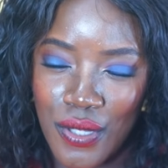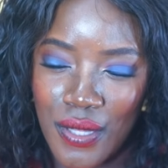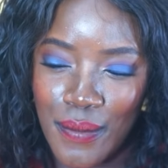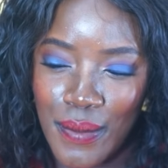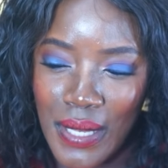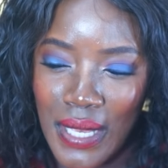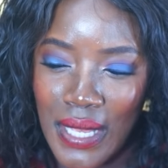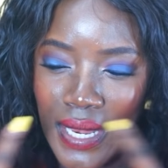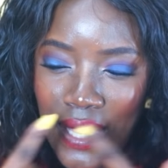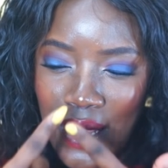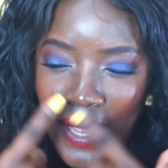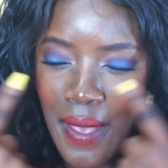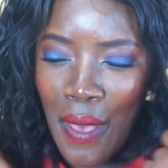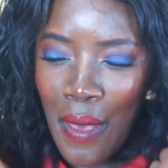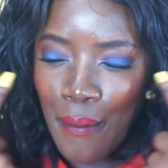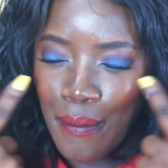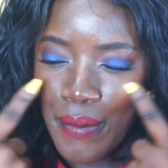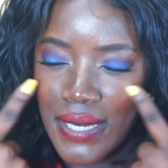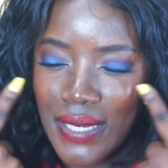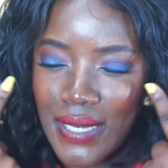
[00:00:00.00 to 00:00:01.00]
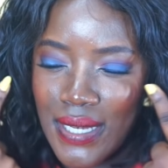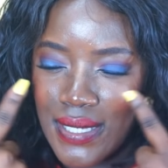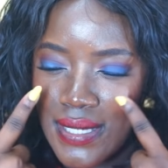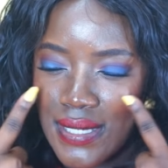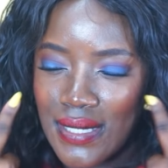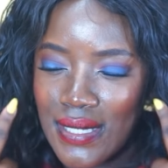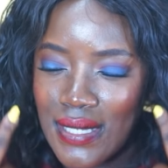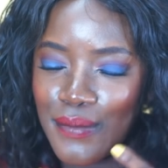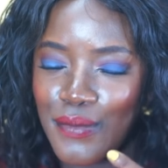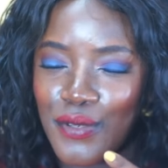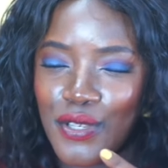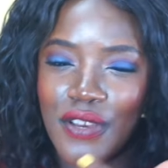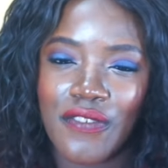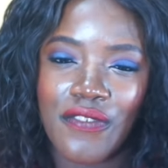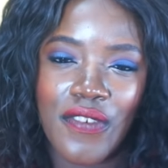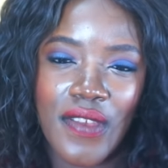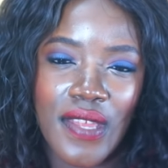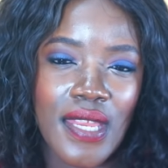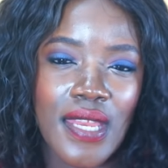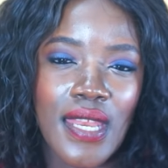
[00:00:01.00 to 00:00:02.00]
in the beginning, but it doesn't seem to have
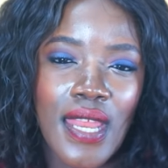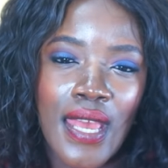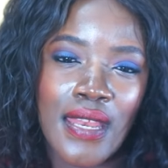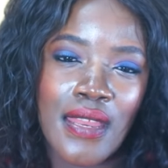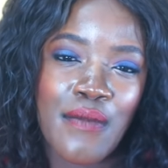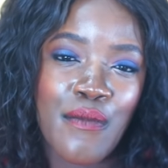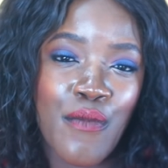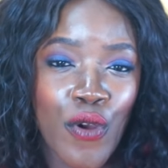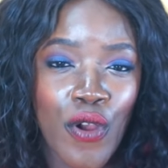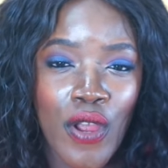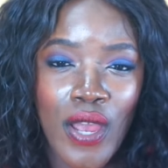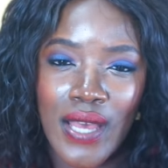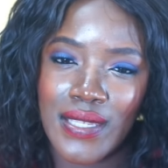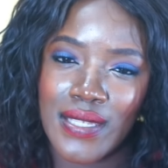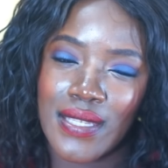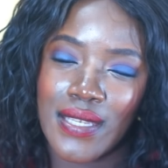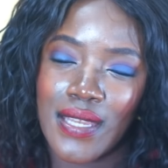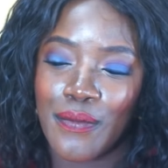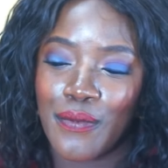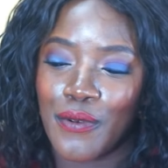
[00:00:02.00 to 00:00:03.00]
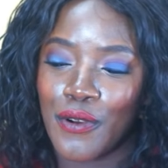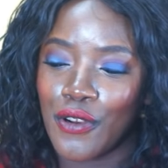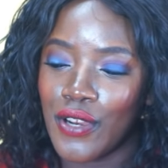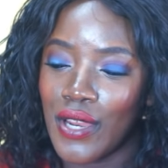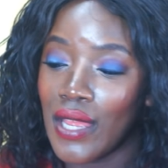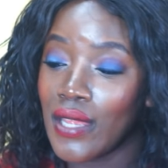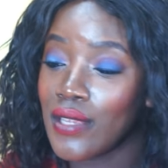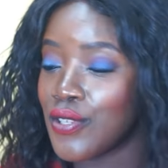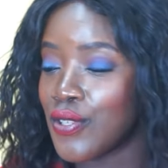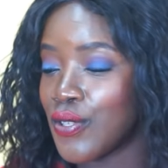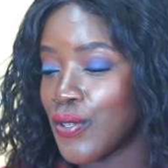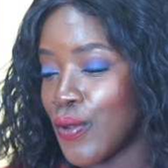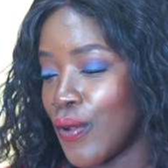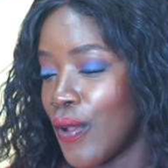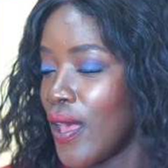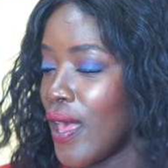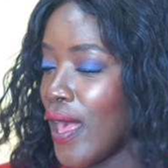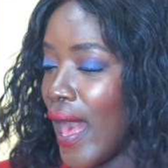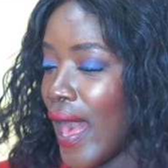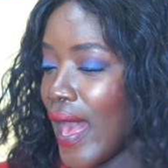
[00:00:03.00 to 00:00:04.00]
faded anymore as the day progressed. So
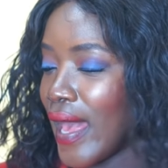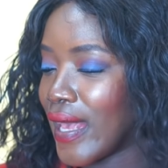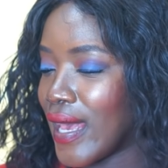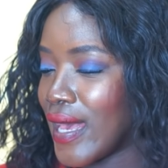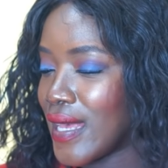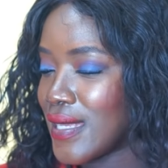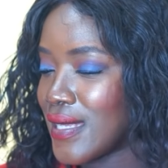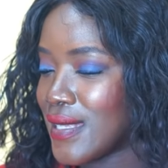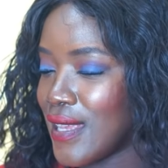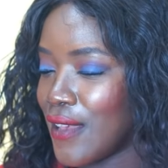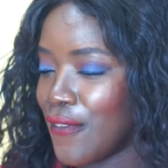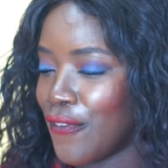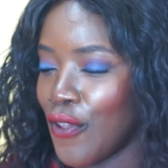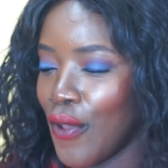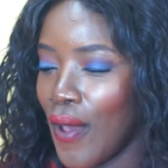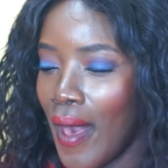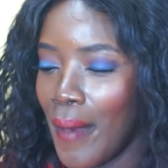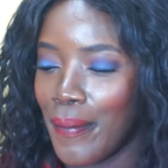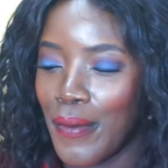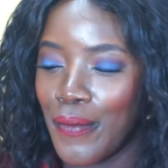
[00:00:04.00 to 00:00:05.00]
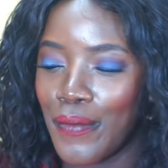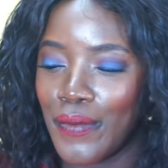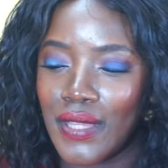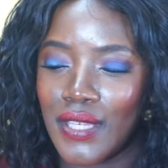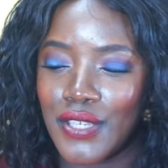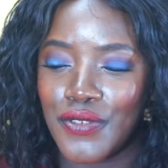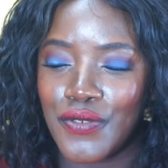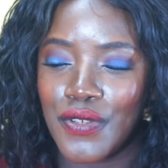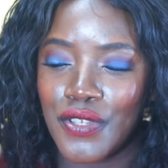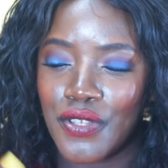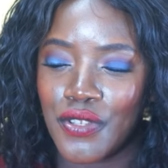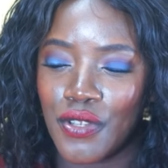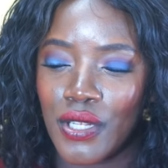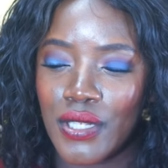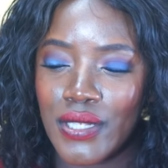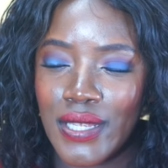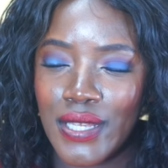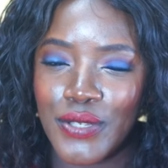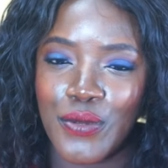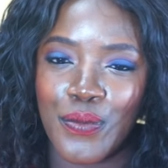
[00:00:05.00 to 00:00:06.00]
I guess if you're happy with this
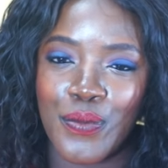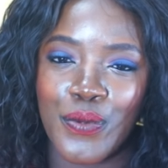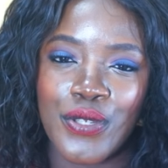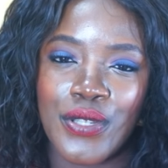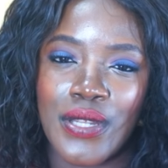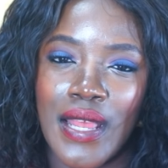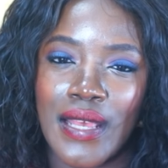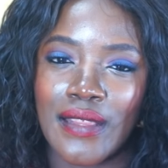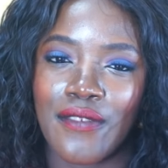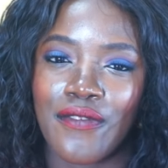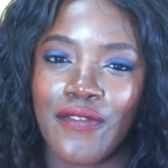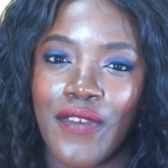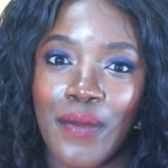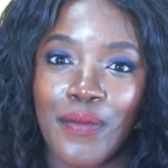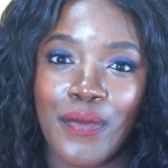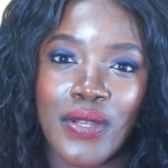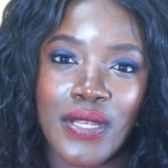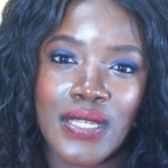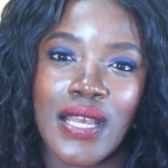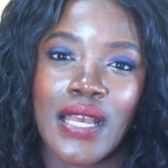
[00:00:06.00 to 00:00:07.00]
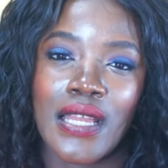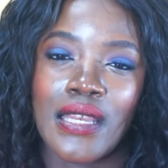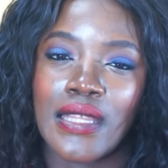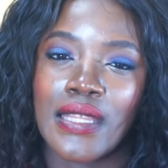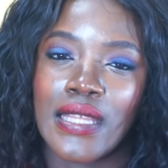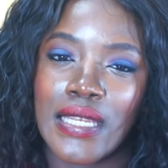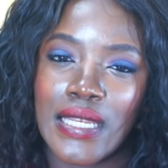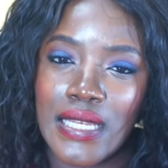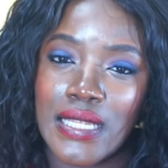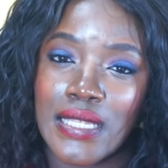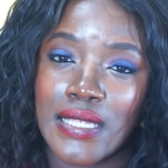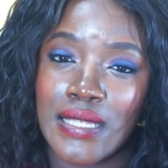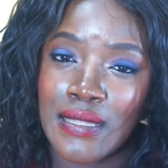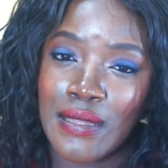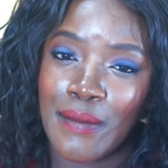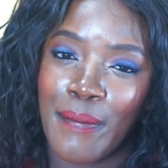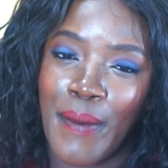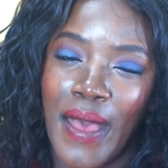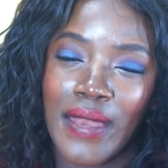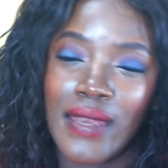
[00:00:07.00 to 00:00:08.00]
result as opposed to like the vibrant color that it is in
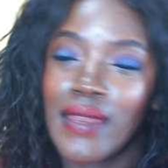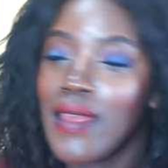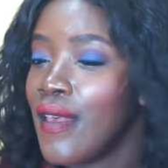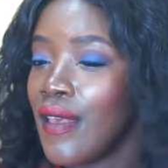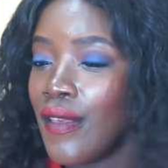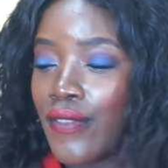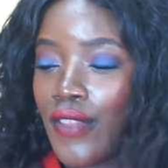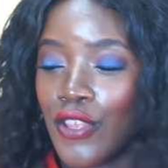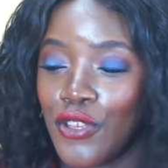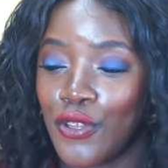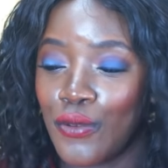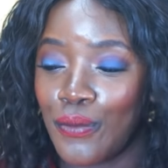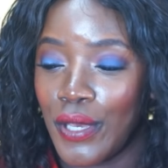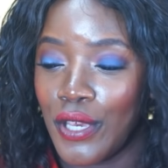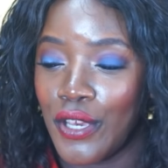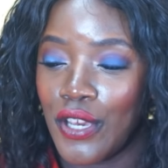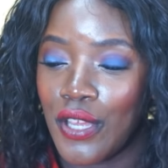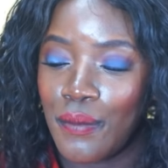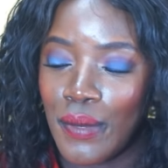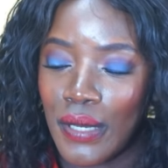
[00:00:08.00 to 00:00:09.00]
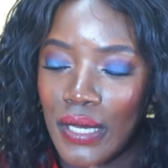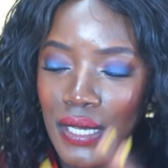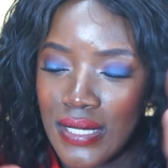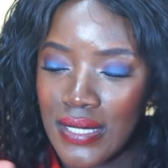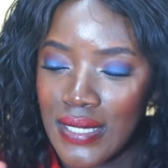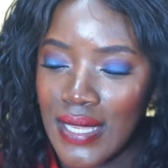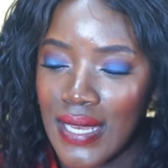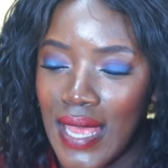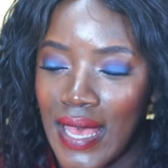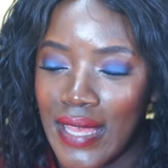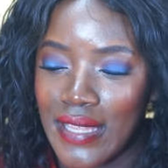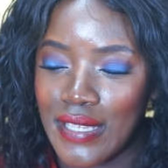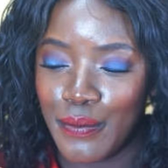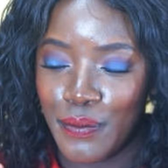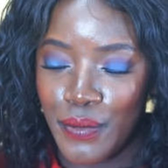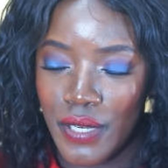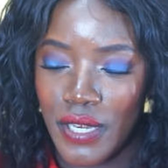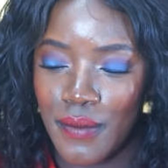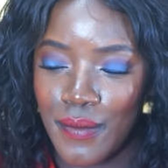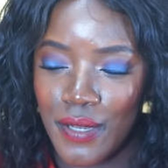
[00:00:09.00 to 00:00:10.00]
the pan, then you'll be good because it has
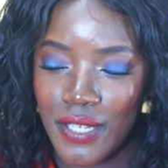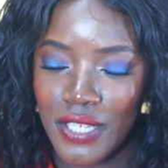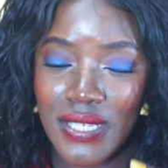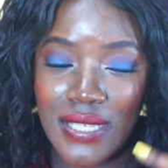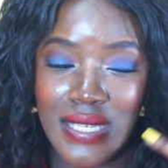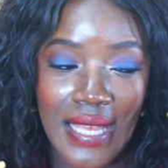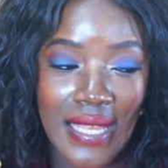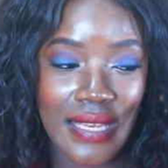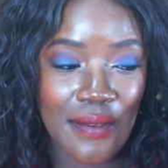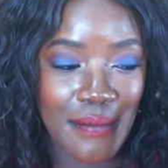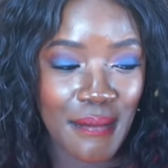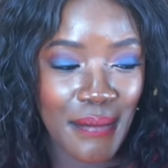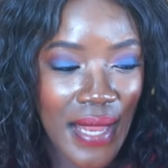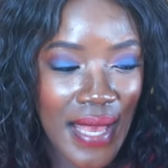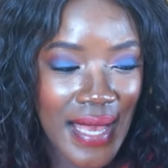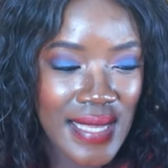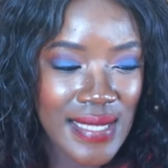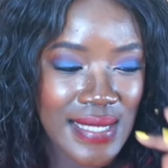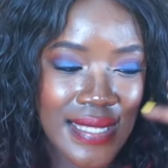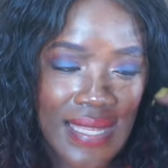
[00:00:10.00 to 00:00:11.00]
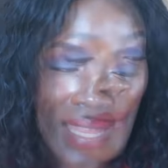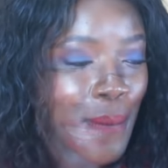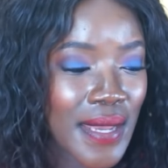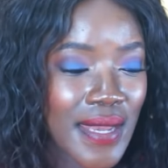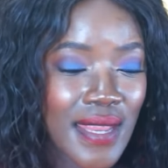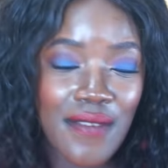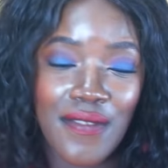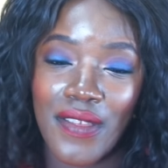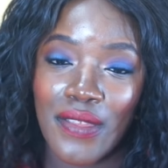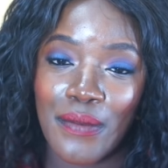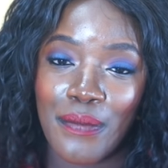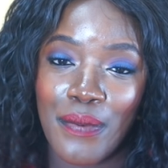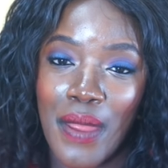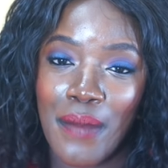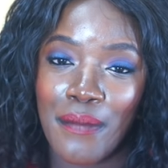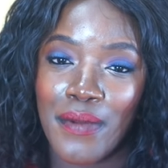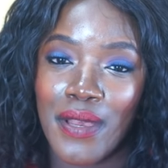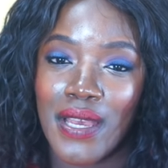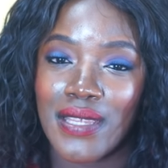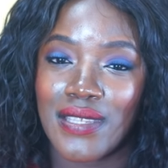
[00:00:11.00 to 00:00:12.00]
pretty much stayed in place. But even the
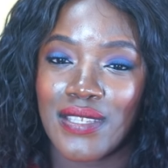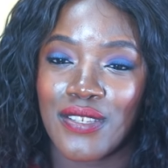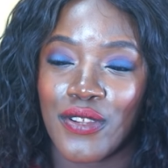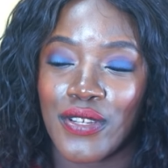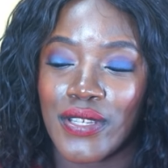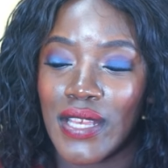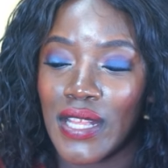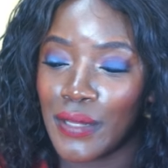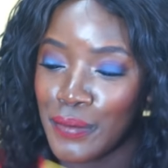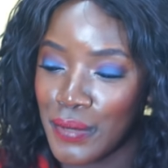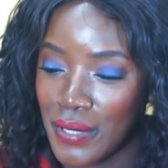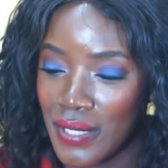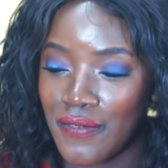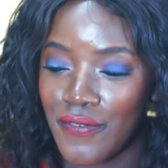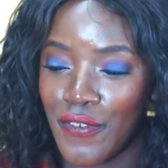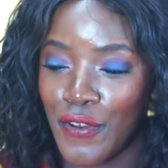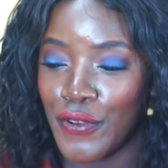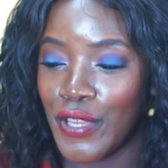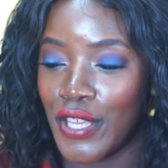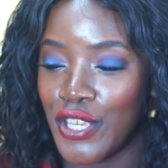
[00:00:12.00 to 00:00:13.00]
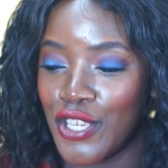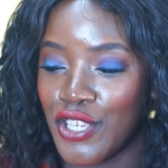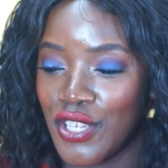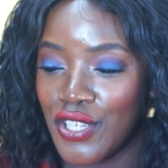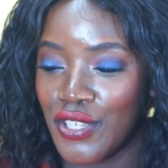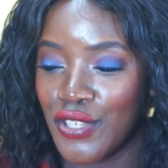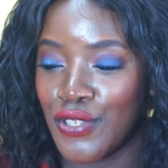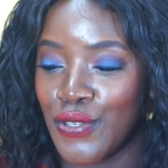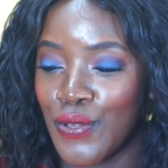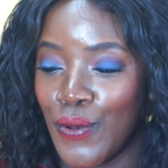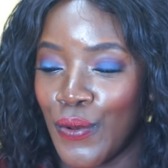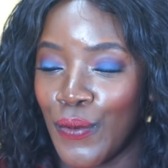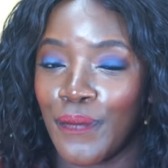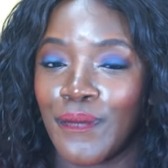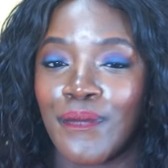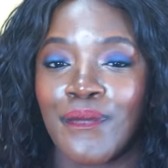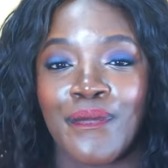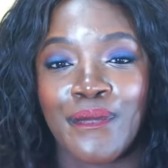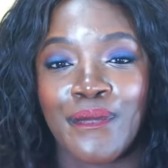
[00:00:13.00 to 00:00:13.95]
primer has not helped this foundation, so